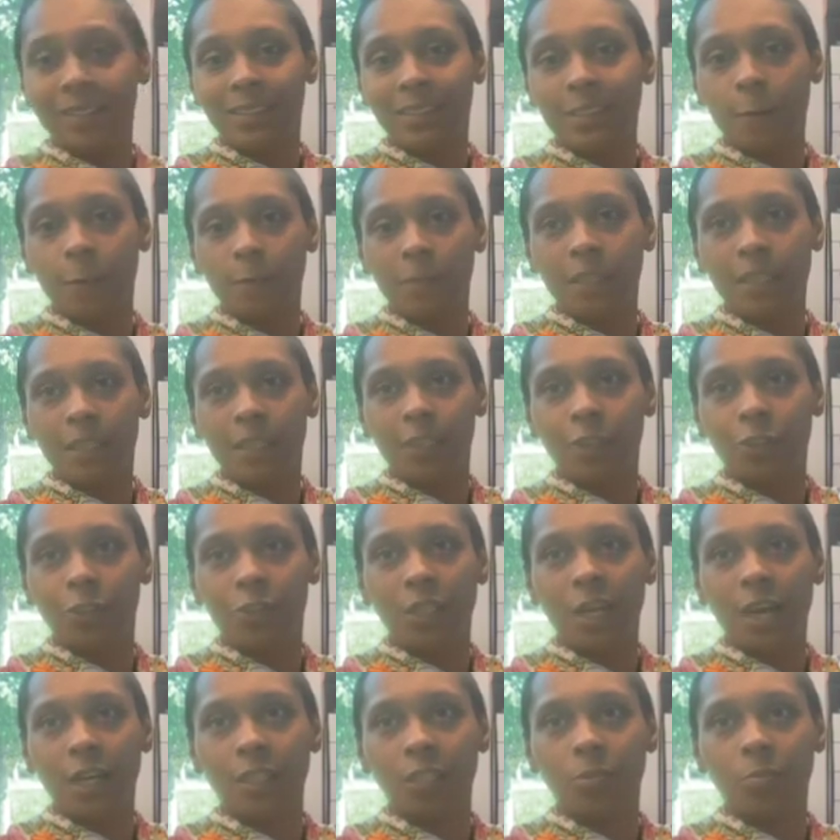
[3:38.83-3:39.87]
something that you're
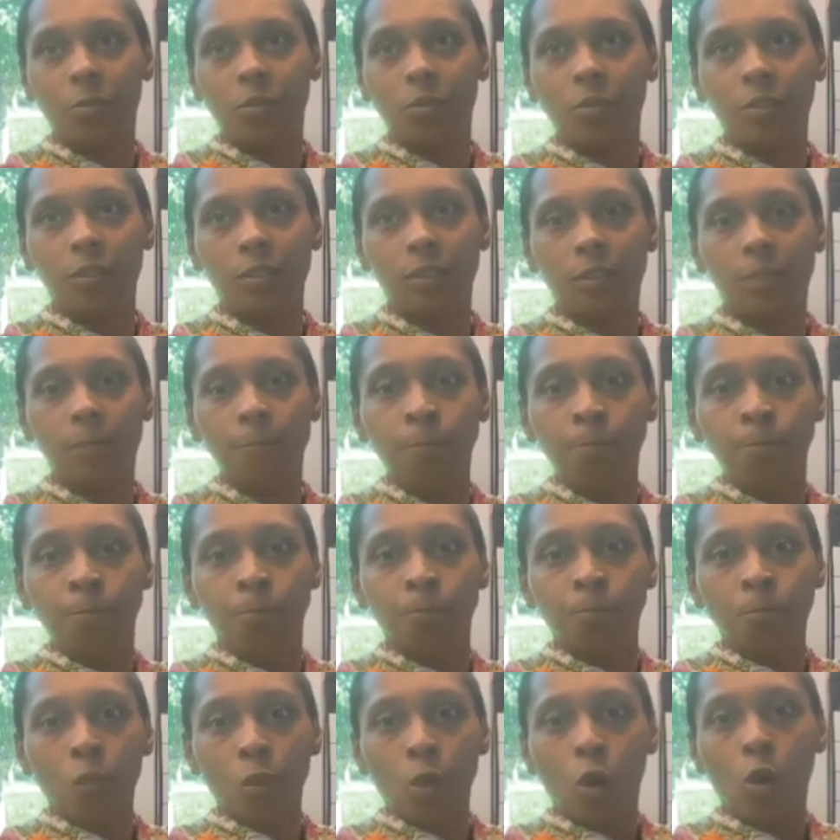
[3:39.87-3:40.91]
not supposed to
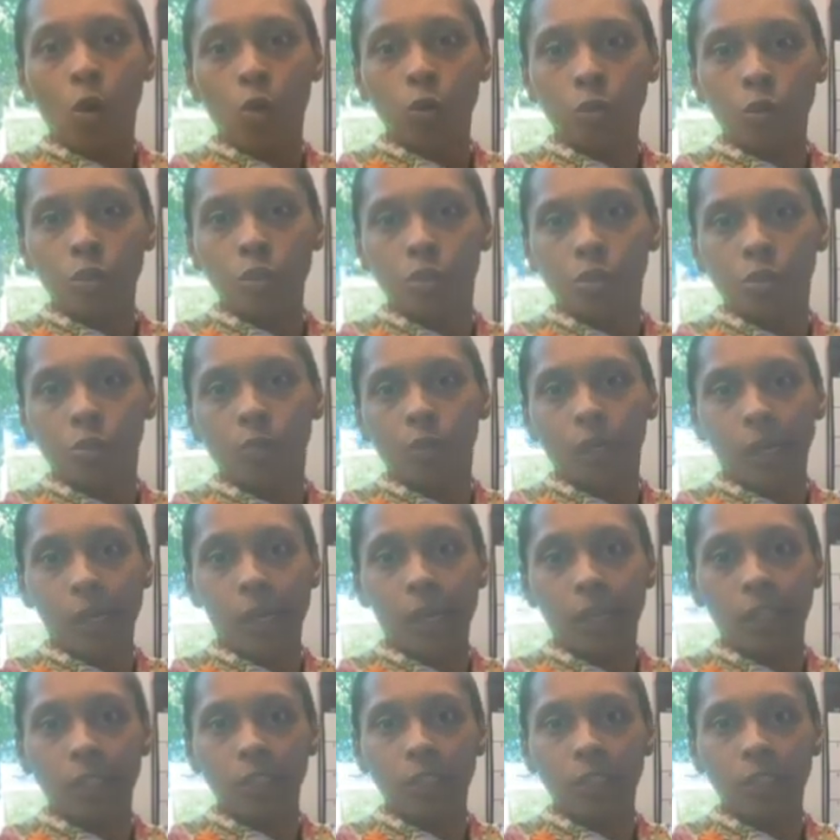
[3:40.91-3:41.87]
hold on to again.